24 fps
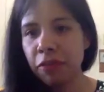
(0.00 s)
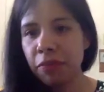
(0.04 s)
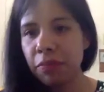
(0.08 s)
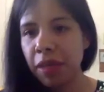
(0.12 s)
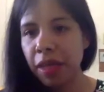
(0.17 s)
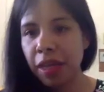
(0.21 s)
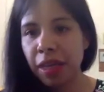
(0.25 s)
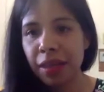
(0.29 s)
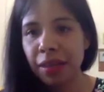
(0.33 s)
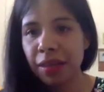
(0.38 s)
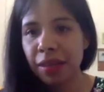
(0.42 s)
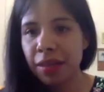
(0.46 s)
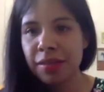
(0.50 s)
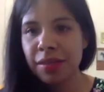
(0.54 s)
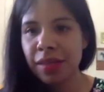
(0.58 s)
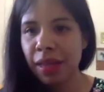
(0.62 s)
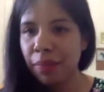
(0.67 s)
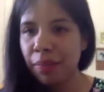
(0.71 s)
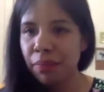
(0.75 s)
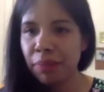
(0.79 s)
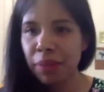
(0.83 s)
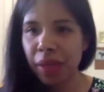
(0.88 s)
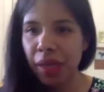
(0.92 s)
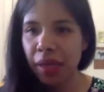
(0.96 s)
being in the
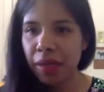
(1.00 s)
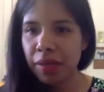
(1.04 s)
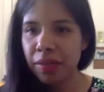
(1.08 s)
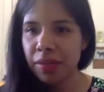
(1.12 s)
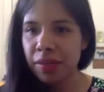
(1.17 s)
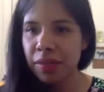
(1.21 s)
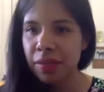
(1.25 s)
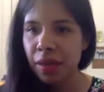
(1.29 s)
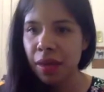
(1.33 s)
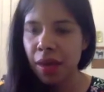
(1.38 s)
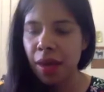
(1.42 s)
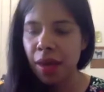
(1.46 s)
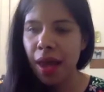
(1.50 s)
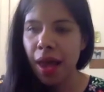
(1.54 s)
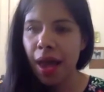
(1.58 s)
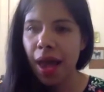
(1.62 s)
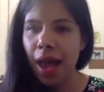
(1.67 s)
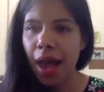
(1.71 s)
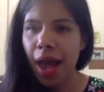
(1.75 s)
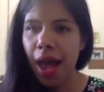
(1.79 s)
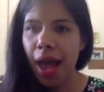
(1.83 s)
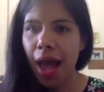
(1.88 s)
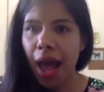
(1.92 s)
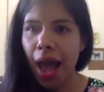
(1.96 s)
same place. Mm-hmm.
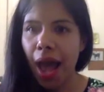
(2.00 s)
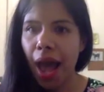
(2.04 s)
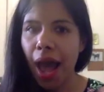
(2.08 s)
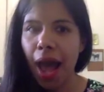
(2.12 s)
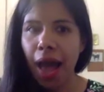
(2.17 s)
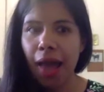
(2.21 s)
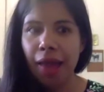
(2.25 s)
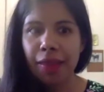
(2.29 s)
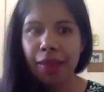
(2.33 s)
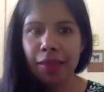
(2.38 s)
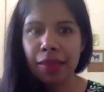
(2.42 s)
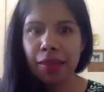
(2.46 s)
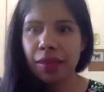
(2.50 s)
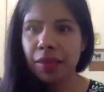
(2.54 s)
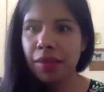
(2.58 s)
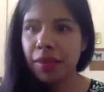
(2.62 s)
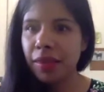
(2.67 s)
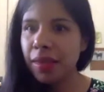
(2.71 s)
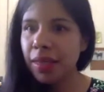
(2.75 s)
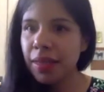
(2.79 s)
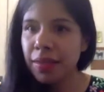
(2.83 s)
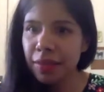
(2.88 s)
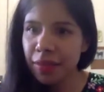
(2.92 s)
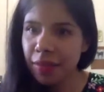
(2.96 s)
And
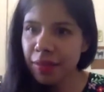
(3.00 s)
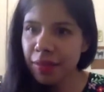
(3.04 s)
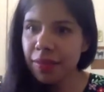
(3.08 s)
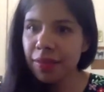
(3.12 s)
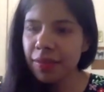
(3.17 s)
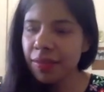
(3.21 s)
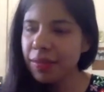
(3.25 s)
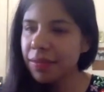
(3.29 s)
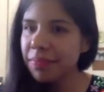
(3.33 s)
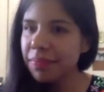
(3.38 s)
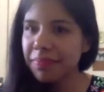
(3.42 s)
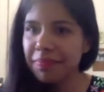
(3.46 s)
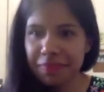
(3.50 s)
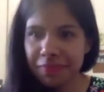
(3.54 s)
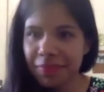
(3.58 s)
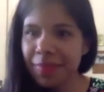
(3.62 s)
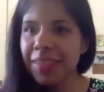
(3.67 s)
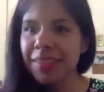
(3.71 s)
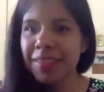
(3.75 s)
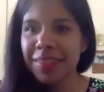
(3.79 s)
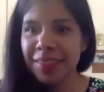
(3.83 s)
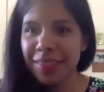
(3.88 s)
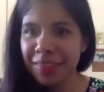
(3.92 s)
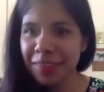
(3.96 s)
this
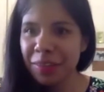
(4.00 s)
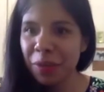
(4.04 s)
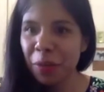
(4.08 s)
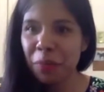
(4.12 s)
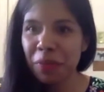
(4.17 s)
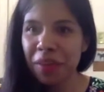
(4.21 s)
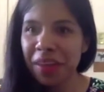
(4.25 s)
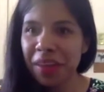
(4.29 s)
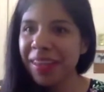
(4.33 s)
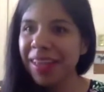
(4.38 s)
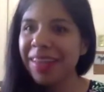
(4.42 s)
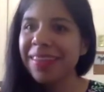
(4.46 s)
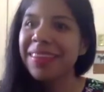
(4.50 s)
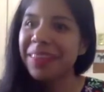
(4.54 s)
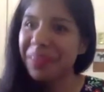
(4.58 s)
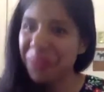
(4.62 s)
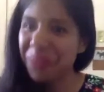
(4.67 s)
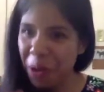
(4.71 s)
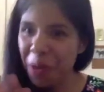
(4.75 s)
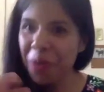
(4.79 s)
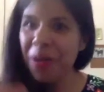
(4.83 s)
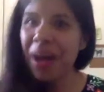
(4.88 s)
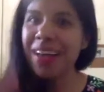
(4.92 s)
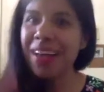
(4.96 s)
is something that,
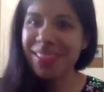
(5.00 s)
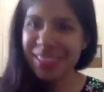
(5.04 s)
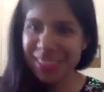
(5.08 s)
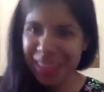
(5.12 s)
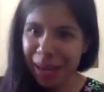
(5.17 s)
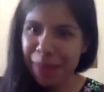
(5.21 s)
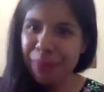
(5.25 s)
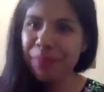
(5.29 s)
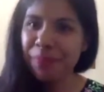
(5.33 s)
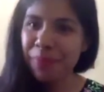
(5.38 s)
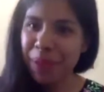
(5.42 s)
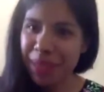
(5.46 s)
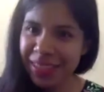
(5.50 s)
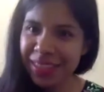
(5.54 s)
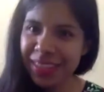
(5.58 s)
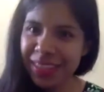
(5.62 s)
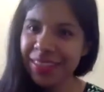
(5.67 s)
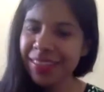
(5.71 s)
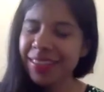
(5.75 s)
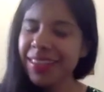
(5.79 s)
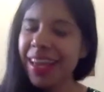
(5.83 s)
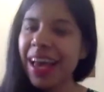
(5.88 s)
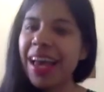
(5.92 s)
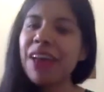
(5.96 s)
no, as time
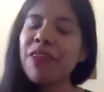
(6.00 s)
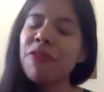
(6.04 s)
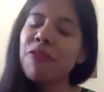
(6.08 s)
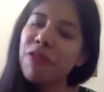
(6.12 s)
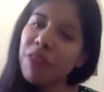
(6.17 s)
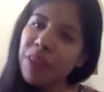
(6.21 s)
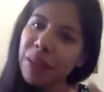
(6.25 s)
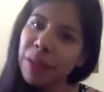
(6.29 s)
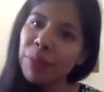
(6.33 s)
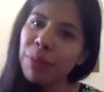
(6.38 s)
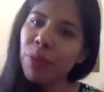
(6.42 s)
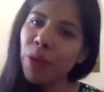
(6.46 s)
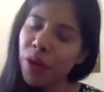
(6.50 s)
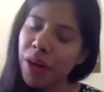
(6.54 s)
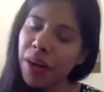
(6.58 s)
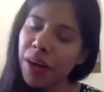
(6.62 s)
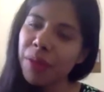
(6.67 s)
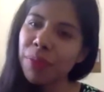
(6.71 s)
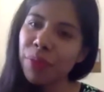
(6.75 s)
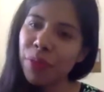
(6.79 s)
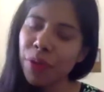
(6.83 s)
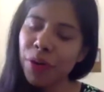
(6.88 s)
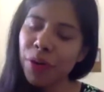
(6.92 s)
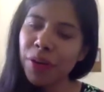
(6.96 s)
passes, I feel more
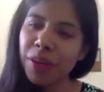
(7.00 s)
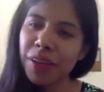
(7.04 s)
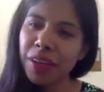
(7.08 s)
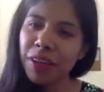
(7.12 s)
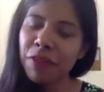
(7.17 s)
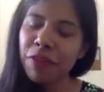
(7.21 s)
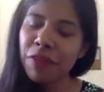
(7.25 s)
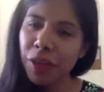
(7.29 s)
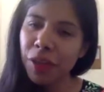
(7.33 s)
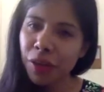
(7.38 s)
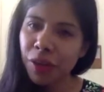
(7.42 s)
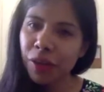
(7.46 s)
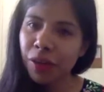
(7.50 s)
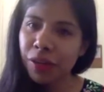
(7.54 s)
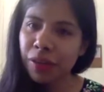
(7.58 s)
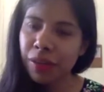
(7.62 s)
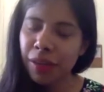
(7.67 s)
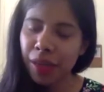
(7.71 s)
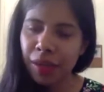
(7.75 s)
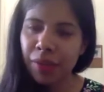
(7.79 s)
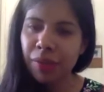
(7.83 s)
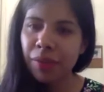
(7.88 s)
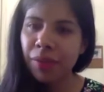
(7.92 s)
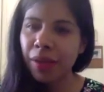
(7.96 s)
and more difficult.
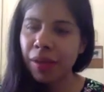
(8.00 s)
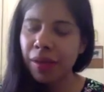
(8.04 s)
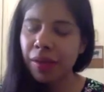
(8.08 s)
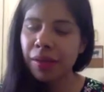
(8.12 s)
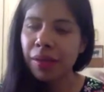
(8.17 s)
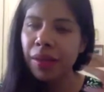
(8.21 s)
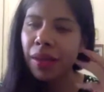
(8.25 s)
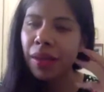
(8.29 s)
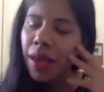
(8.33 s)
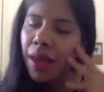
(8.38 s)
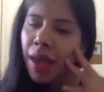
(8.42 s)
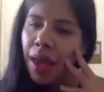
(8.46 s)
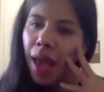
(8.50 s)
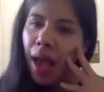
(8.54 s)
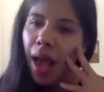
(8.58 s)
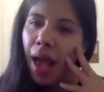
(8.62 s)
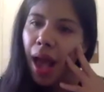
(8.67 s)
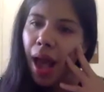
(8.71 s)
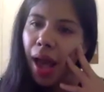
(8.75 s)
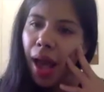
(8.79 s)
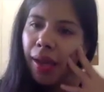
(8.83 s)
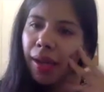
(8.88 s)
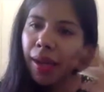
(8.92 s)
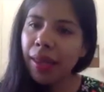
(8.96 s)
And
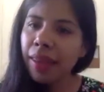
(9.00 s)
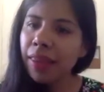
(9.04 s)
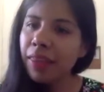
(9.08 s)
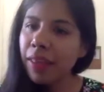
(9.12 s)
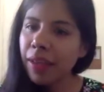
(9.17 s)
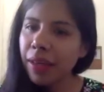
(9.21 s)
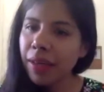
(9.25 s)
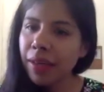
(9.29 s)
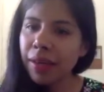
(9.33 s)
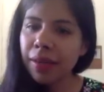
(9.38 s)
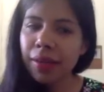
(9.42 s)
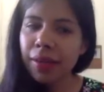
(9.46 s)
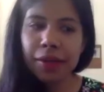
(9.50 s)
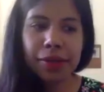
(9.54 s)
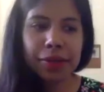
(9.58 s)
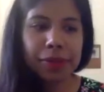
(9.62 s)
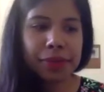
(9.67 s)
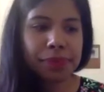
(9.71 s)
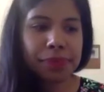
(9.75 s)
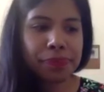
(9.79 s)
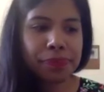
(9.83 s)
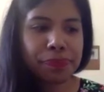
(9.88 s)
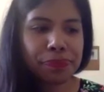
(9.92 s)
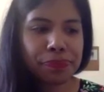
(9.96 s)
I think
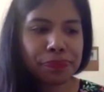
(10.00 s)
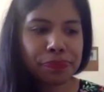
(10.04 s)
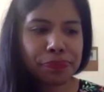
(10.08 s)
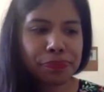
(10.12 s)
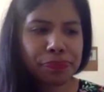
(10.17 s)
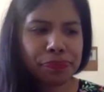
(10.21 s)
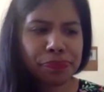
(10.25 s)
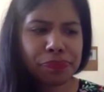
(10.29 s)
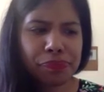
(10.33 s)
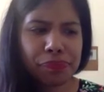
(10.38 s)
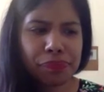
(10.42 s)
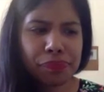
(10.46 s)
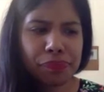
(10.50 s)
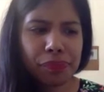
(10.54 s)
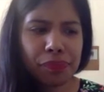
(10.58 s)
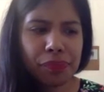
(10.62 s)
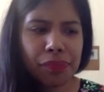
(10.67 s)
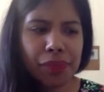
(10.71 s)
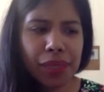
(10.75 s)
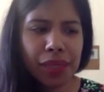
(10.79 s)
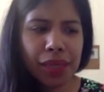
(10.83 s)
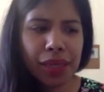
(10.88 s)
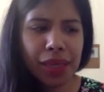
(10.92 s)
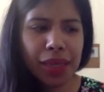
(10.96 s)

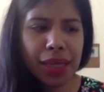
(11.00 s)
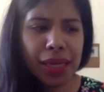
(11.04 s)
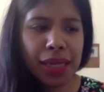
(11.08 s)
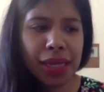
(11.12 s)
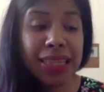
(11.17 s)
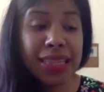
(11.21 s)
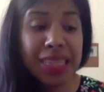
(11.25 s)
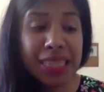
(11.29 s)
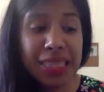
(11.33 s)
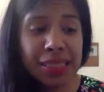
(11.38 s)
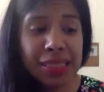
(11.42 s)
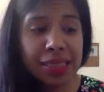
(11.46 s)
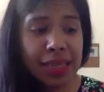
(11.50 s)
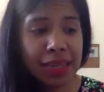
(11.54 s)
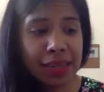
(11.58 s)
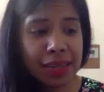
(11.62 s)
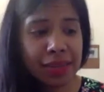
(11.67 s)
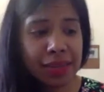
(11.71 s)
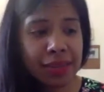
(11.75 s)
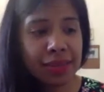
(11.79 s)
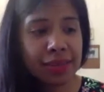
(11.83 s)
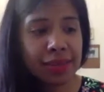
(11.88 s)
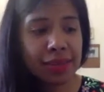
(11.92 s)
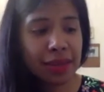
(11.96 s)
in this
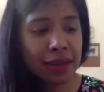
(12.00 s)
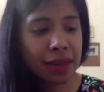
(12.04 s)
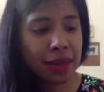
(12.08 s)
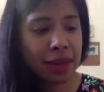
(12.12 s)
sense,